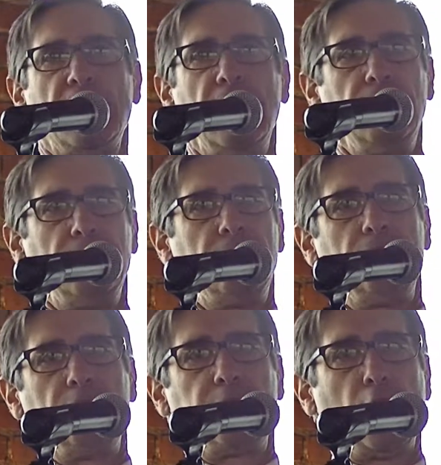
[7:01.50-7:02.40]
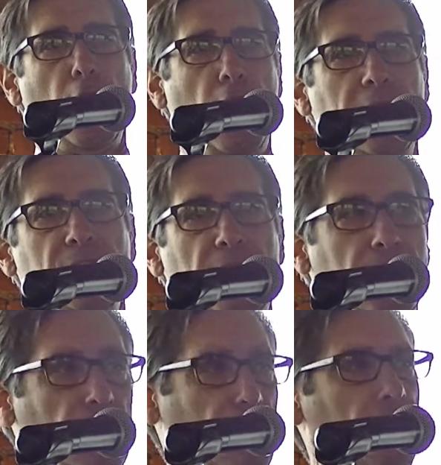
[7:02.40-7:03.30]
that caused it
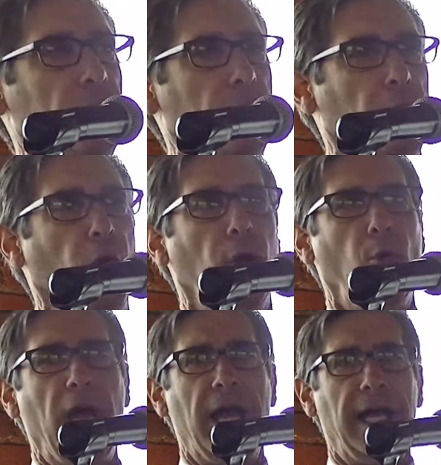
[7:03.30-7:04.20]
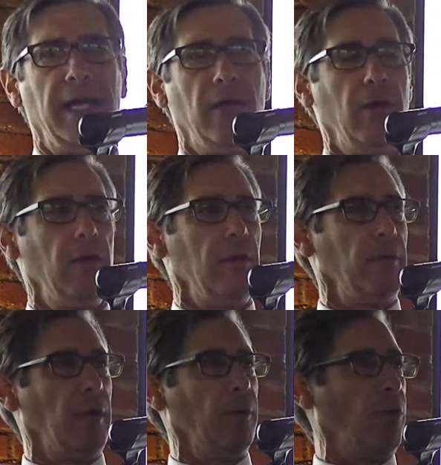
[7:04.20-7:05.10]
to go away.
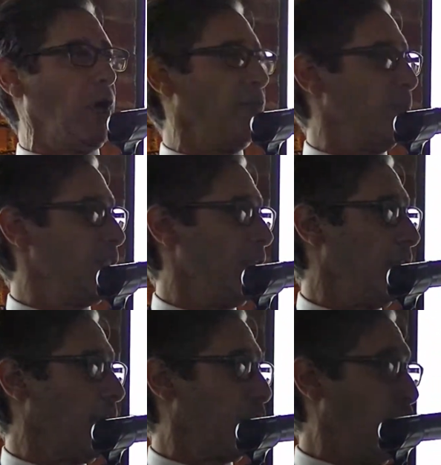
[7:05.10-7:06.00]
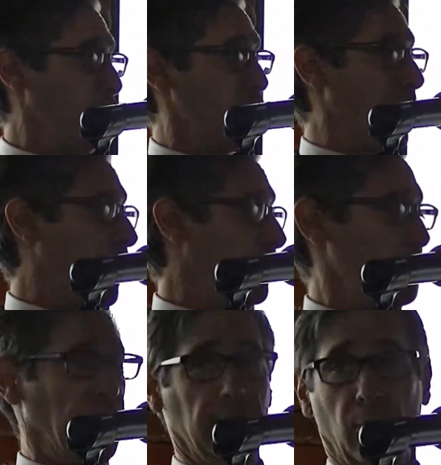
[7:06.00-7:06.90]
One of them is that they closed down the
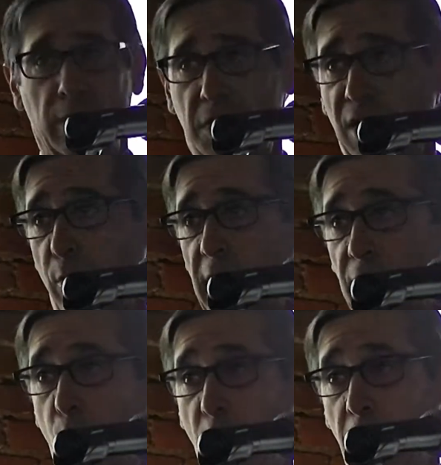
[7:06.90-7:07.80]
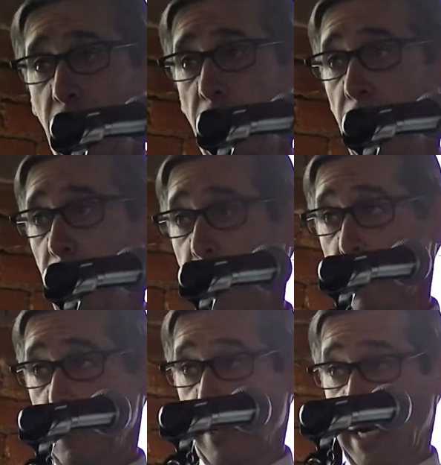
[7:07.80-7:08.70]
St. Lawrence Seaway in the winter,
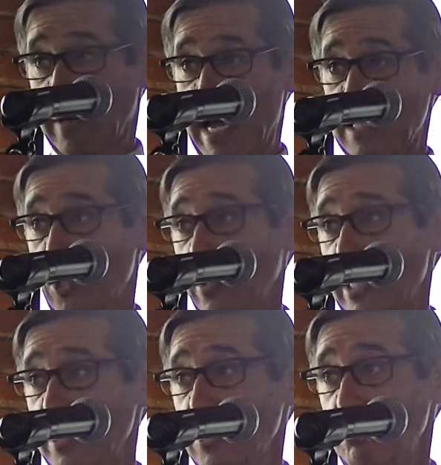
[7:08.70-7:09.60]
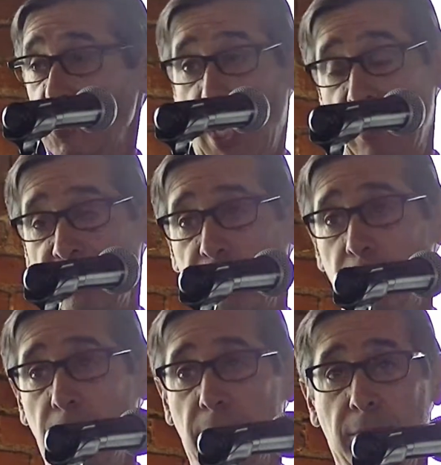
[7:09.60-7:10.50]
and that's tough
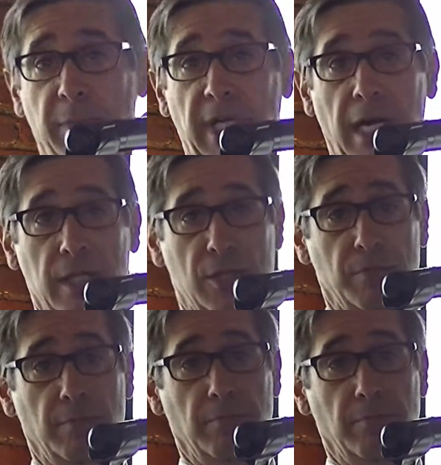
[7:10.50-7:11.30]
because